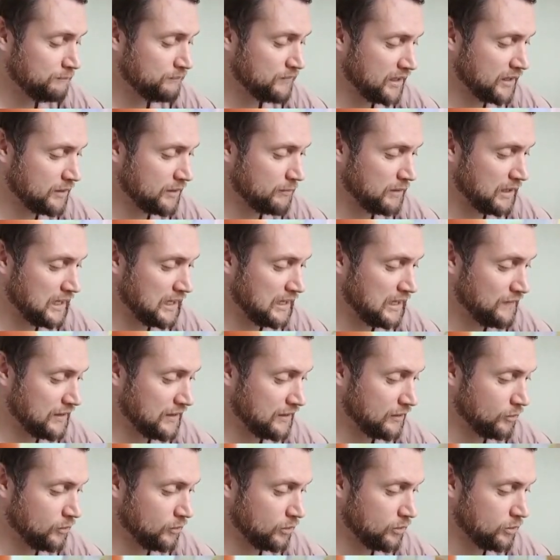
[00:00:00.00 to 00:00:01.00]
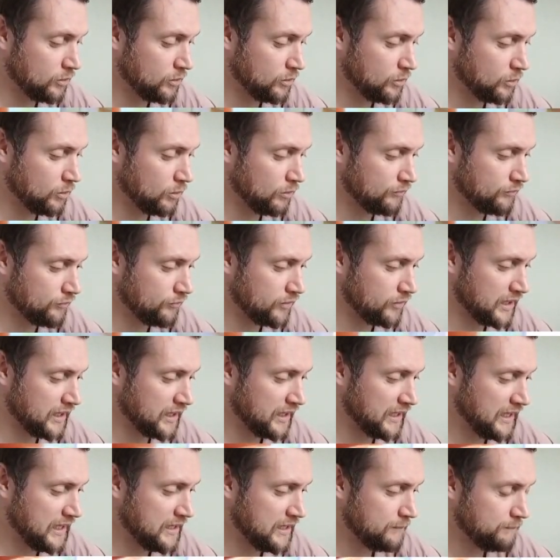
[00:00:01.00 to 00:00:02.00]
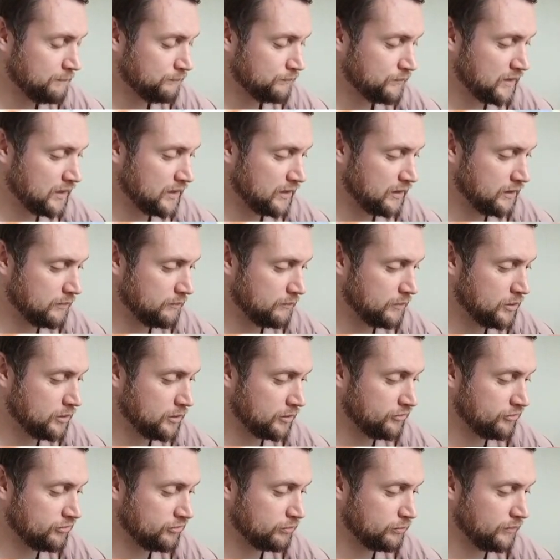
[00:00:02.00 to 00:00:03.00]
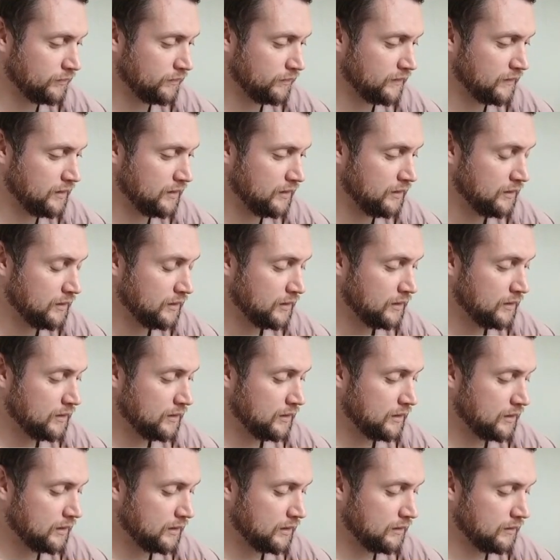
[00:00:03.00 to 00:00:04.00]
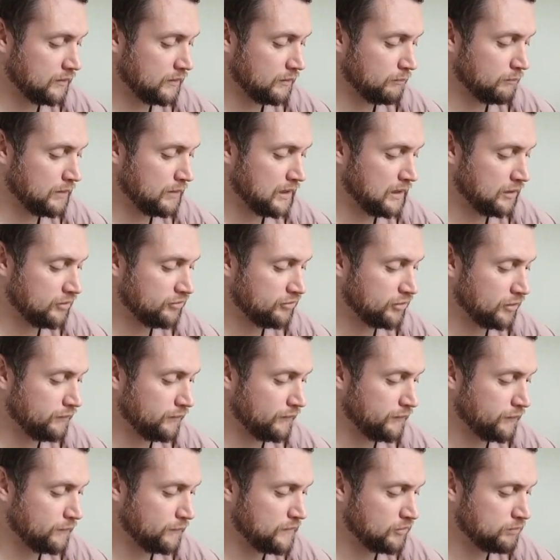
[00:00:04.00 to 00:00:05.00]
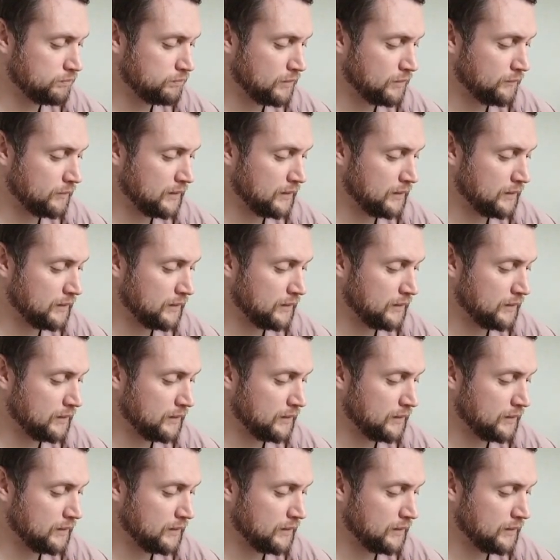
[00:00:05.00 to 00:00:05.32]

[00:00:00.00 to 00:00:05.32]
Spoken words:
I've had a look over it again. Got some of the marks off it from this bottom